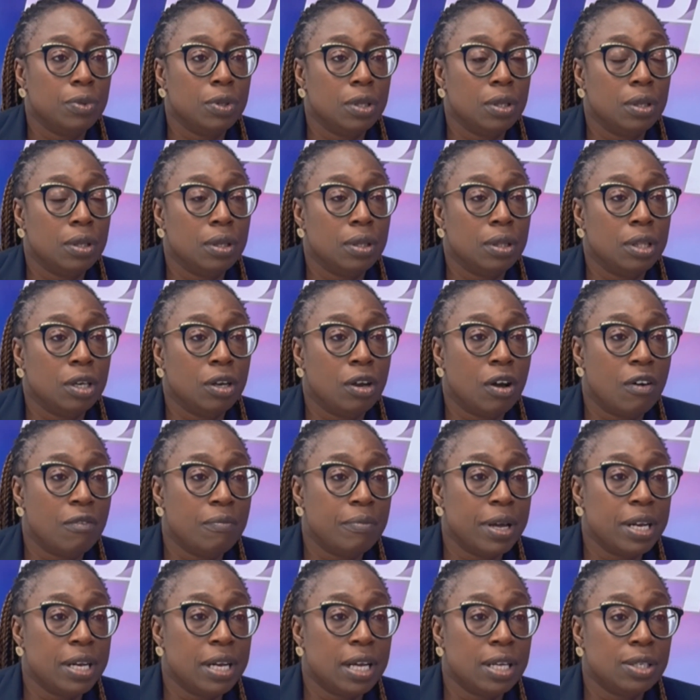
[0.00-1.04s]
The
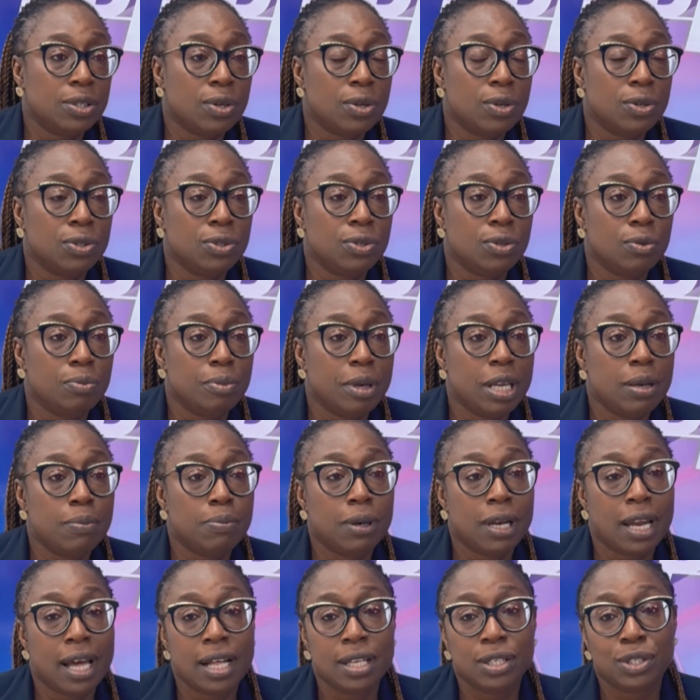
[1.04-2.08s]
government has also made
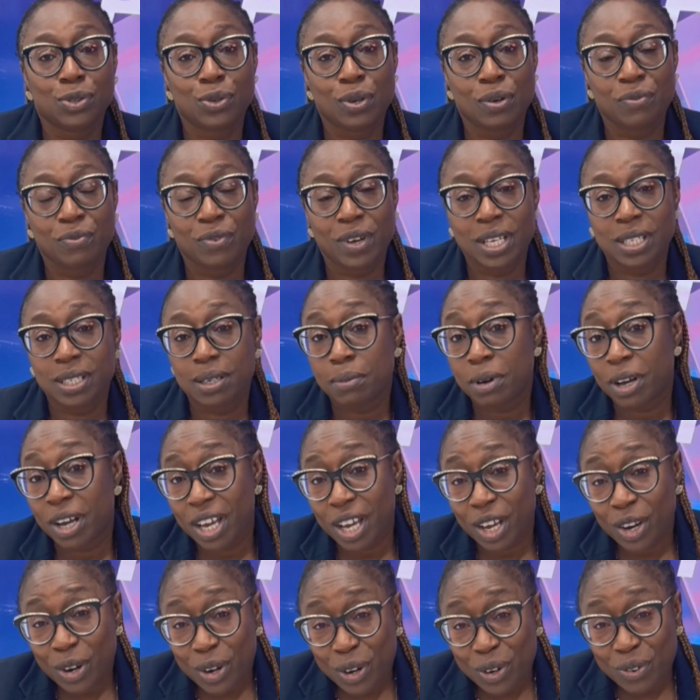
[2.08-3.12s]
plans to invest about
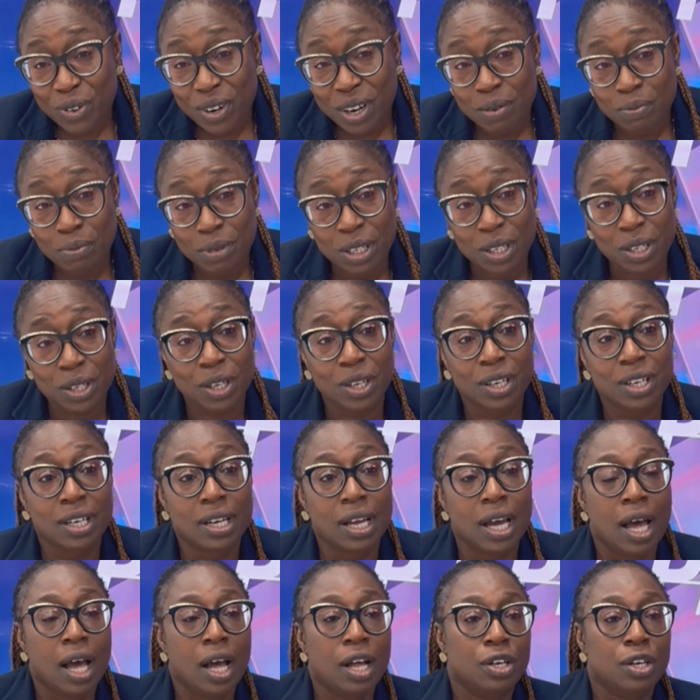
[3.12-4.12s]
$800 million